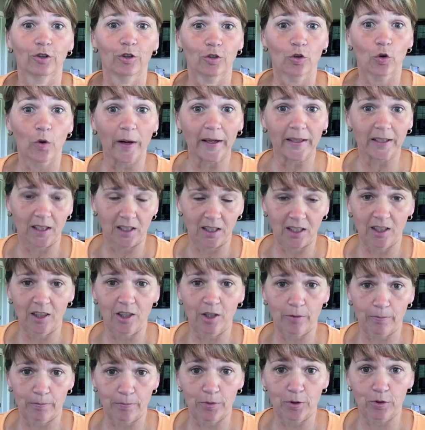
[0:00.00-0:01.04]
quaking in
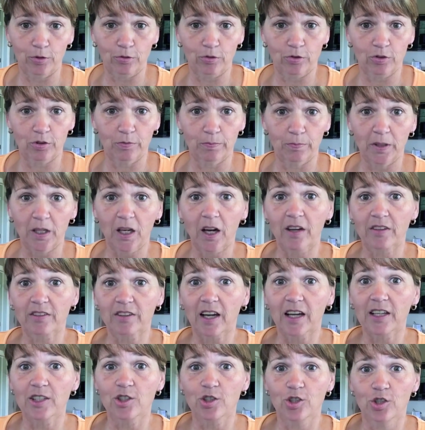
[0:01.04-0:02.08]
their boots, because
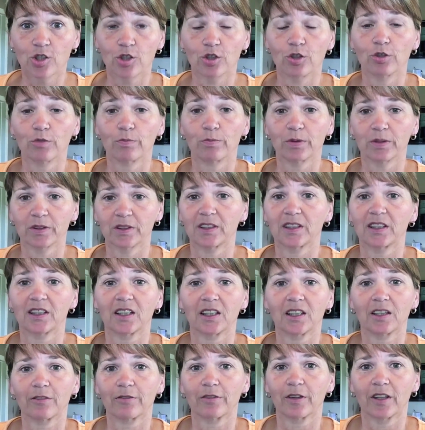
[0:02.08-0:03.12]
I do
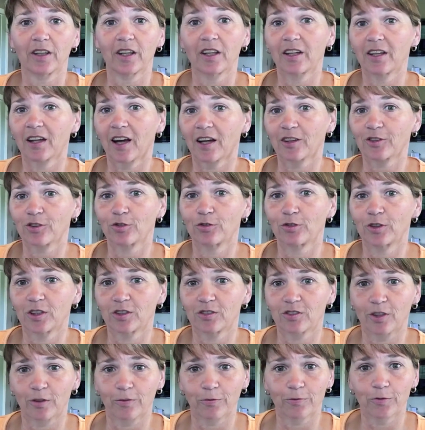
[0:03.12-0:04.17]
believe in the not too
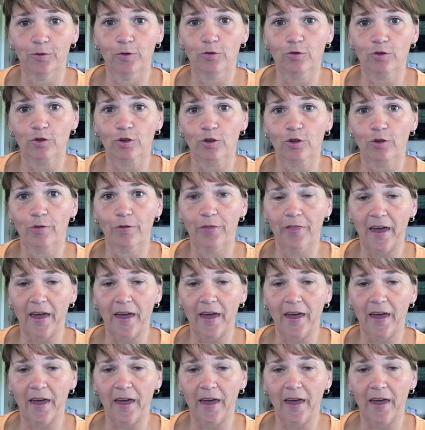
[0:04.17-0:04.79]
distant future